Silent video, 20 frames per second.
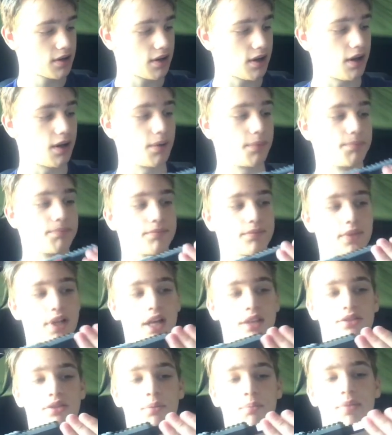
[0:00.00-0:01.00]
Um,
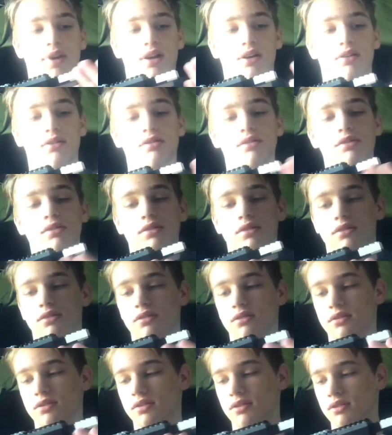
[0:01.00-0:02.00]
got the barrel.
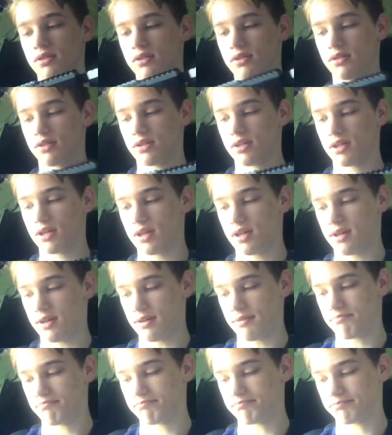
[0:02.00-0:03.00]

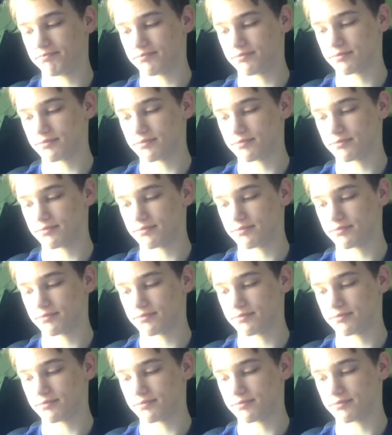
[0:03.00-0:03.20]
Um,